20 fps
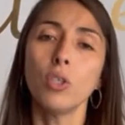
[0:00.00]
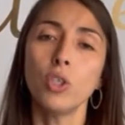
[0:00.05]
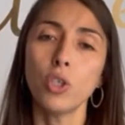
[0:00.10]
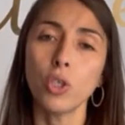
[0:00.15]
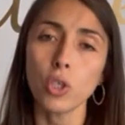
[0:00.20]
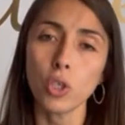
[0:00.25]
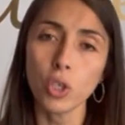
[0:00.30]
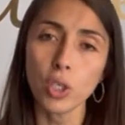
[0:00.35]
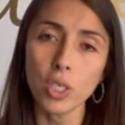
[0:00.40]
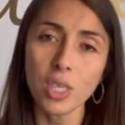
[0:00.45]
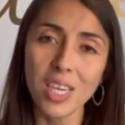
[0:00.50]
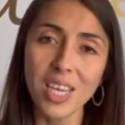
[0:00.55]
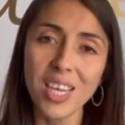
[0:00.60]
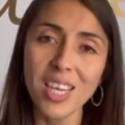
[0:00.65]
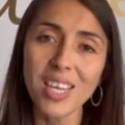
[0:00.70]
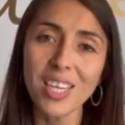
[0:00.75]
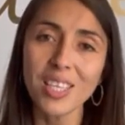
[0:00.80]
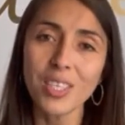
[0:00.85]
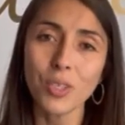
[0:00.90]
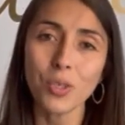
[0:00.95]
We just
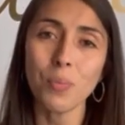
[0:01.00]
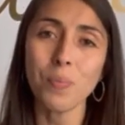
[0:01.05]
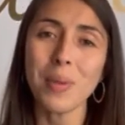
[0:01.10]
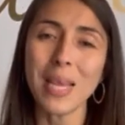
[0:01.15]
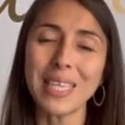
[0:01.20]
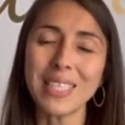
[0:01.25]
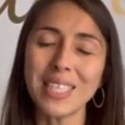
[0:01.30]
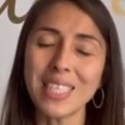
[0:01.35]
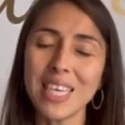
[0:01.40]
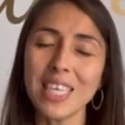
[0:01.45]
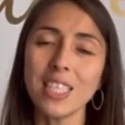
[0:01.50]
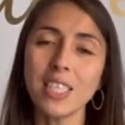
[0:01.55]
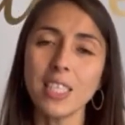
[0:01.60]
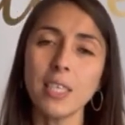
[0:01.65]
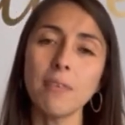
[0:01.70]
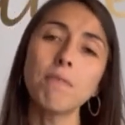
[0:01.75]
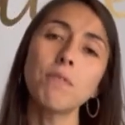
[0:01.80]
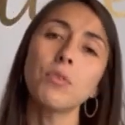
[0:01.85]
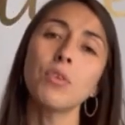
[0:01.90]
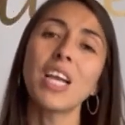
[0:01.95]
need to be
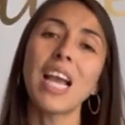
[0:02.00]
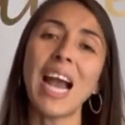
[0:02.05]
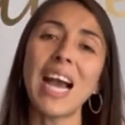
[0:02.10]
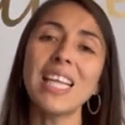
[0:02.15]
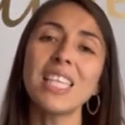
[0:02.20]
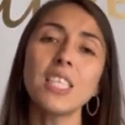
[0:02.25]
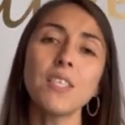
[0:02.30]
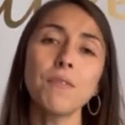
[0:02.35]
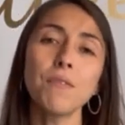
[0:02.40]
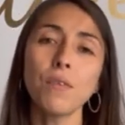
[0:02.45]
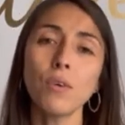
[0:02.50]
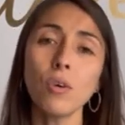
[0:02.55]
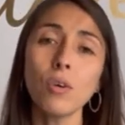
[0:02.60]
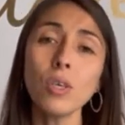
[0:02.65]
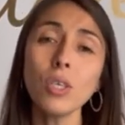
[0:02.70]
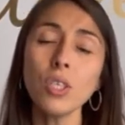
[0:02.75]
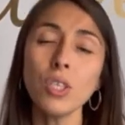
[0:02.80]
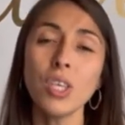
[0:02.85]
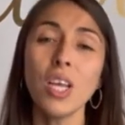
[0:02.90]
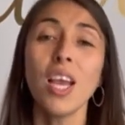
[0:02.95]
attentive to God's
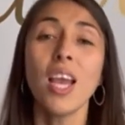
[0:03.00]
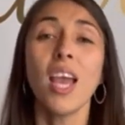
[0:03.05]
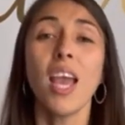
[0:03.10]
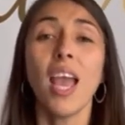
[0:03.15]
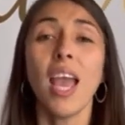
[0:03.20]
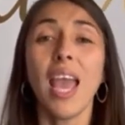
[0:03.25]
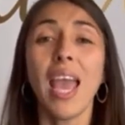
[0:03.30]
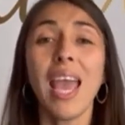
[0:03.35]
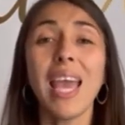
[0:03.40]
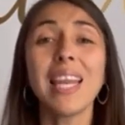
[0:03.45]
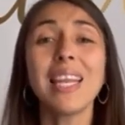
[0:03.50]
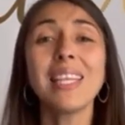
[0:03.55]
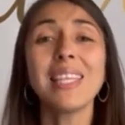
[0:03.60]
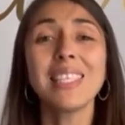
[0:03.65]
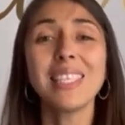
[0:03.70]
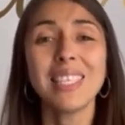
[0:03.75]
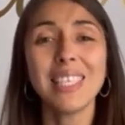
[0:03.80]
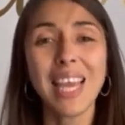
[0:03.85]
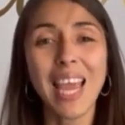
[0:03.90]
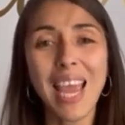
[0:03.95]
voice
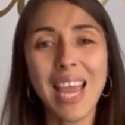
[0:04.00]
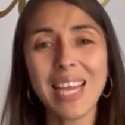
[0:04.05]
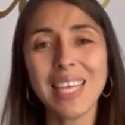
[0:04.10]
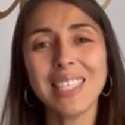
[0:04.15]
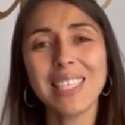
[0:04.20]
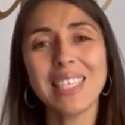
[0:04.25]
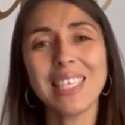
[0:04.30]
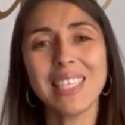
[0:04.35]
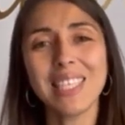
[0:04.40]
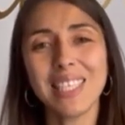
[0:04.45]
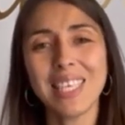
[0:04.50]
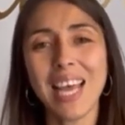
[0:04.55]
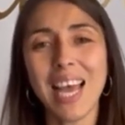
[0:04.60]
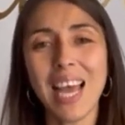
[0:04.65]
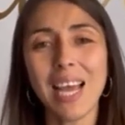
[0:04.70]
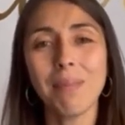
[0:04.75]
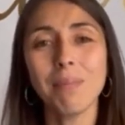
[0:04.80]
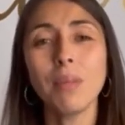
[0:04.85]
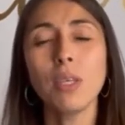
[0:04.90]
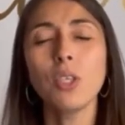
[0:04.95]
and take the
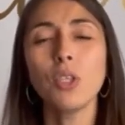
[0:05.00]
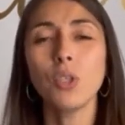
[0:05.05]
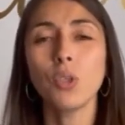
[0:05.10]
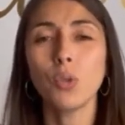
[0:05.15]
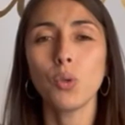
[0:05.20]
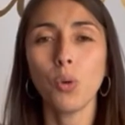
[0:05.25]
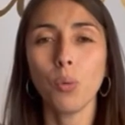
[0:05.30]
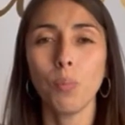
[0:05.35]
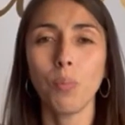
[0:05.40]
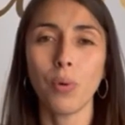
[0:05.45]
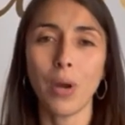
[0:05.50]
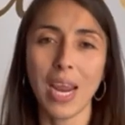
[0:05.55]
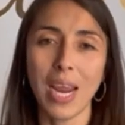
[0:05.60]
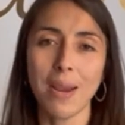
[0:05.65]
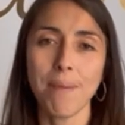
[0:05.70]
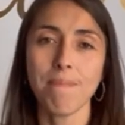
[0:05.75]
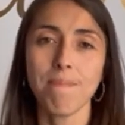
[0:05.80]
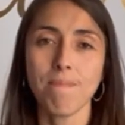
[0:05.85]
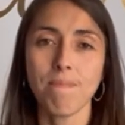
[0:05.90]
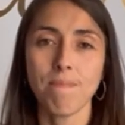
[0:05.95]
time to
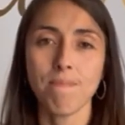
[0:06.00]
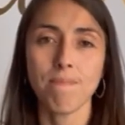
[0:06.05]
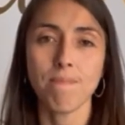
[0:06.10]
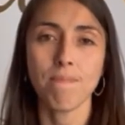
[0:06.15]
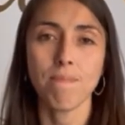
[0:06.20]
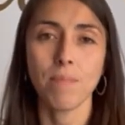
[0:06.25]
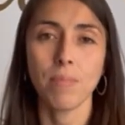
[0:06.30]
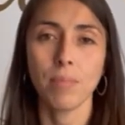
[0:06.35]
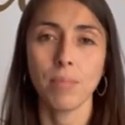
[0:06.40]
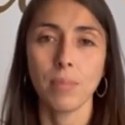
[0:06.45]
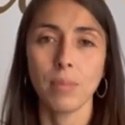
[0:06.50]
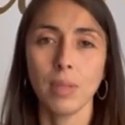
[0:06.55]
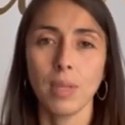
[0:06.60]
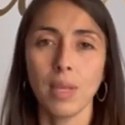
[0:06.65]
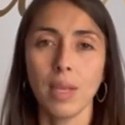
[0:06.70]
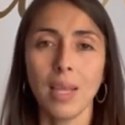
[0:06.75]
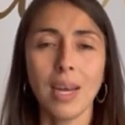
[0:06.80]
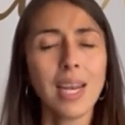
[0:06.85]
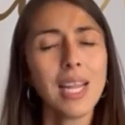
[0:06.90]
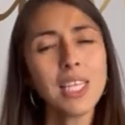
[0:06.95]
pray.
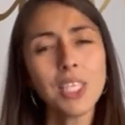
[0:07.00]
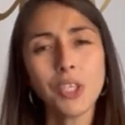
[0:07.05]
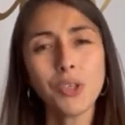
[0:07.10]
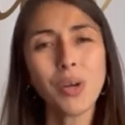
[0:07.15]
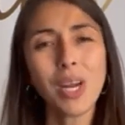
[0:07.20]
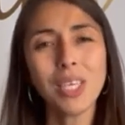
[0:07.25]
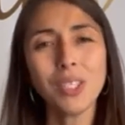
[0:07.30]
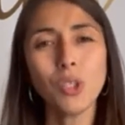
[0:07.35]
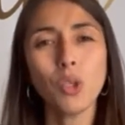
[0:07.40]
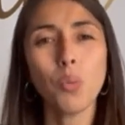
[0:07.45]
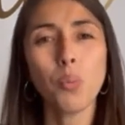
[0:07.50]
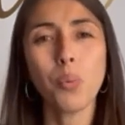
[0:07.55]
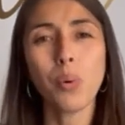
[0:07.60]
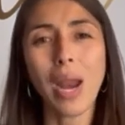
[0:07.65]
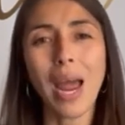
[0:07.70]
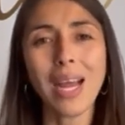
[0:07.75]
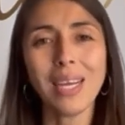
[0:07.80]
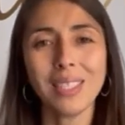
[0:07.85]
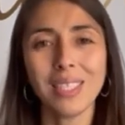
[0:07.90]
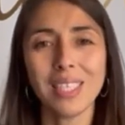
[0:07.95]
Let's try to
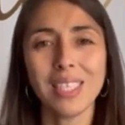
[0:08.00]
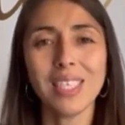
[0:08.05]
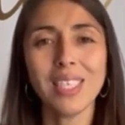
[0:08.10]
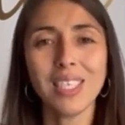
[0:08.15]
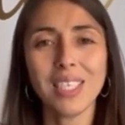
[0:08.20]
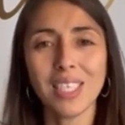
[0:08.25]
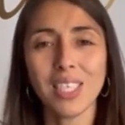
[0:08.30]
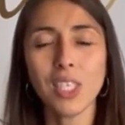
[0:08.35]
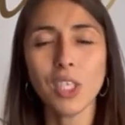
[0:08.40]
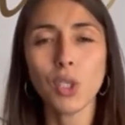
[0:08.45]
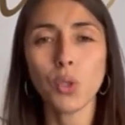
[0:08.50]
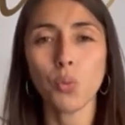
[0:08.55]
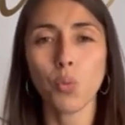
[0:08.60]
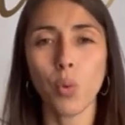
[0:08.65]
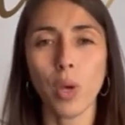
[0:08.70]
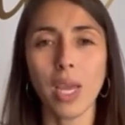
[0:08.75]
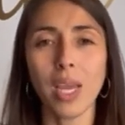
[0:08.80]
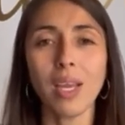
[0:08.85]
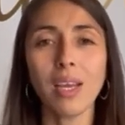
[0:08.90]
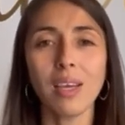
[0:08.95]
practice this
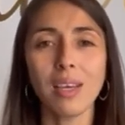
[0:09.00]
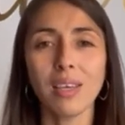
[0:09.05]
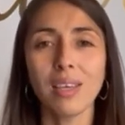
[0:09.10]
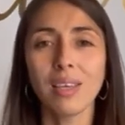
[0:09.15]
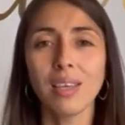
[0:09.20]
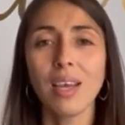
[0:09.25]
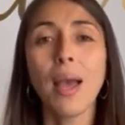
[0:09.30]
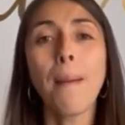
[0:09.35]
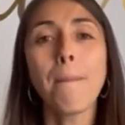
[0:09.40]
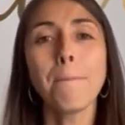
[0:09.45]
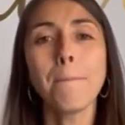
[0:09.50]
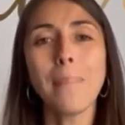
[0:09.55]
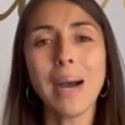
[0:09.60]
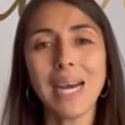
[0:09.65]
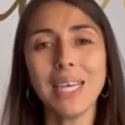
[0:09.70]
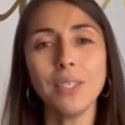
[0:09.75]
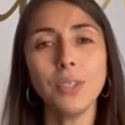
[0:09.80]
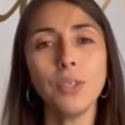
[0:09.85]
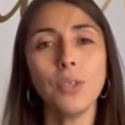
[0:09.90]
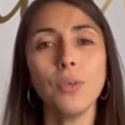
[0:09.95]
week.
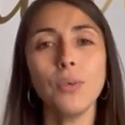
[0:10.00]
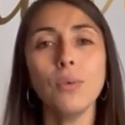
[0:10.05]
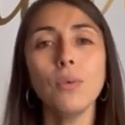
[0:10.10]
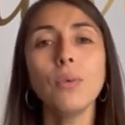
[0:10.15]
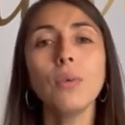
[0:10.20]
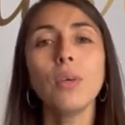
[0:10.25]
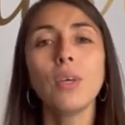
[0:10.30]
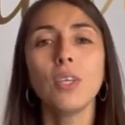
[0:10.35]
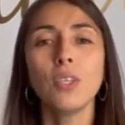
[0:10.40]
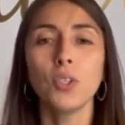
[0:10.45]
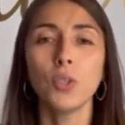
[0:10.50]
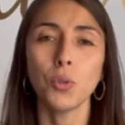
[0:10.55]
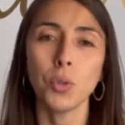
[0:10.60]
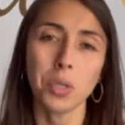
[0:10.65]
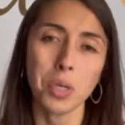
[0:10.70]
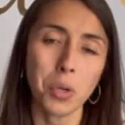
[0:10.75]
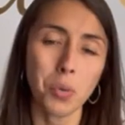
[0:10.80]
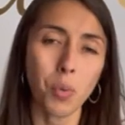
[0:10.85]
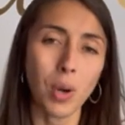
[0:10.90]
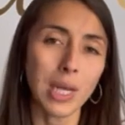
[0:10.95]
Matthew
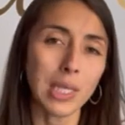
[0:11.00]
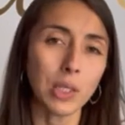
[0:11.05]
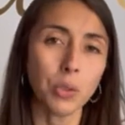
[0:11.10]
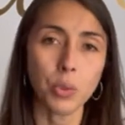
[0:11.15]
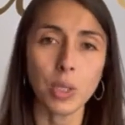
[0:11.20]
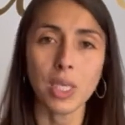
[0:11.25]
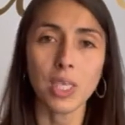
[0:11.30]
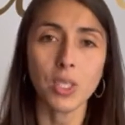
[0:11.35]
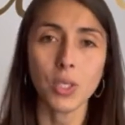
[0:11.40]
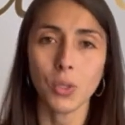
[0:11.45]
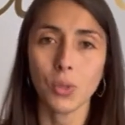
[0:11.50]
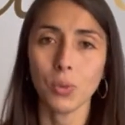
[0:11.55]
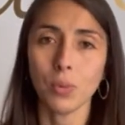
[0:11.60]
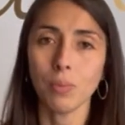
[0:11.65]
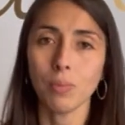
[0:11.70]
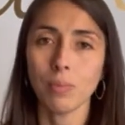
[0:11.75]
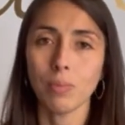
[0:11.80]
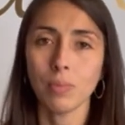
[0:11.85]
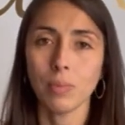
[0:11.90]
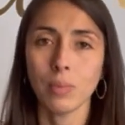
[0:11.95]

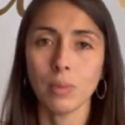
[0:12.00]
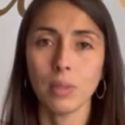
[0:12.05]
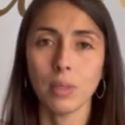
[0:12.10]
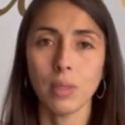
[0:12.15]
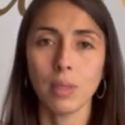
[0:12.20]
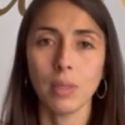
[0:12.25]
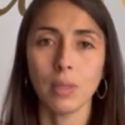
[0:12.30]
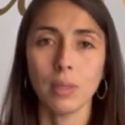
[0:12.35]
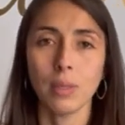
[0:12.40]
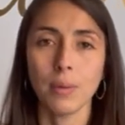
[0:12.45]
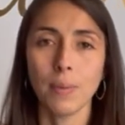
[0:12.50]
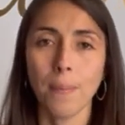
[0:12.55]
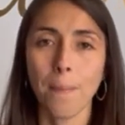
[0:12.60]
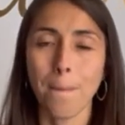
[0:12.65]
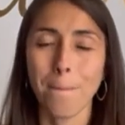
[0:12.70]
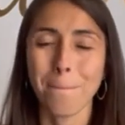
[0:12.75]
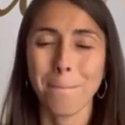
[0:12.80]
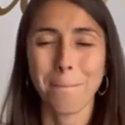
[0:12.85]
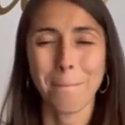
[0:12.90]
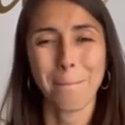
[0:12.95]
21:22.
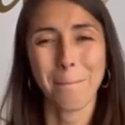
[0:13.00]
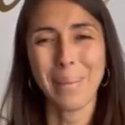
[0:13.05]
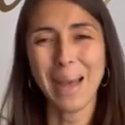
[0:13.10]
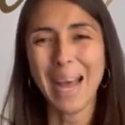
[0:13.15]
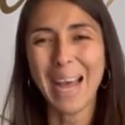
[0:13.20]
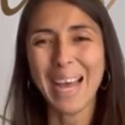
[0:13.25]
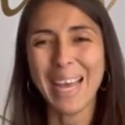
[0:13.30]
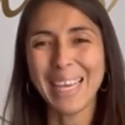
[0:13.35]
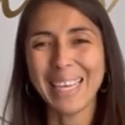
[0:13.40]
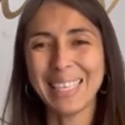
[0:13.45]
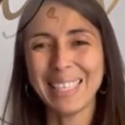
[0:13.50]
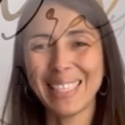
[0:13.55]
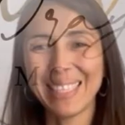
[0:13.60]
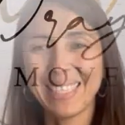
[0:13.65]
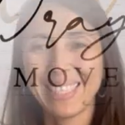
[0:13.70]
Bye.